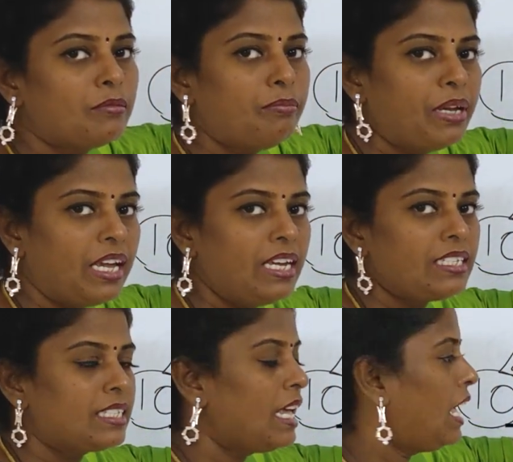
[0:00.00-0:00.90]
the
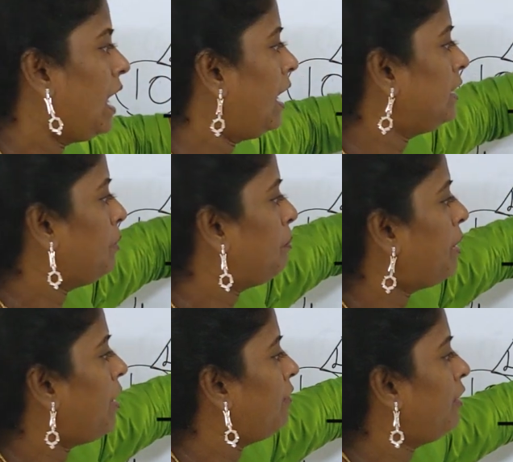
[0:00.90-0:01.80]
base and the
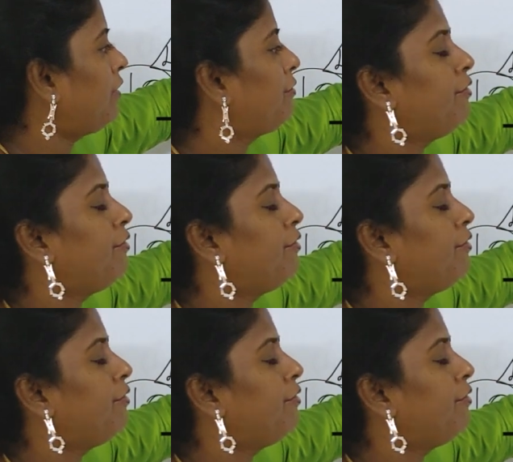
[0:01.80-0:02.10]
power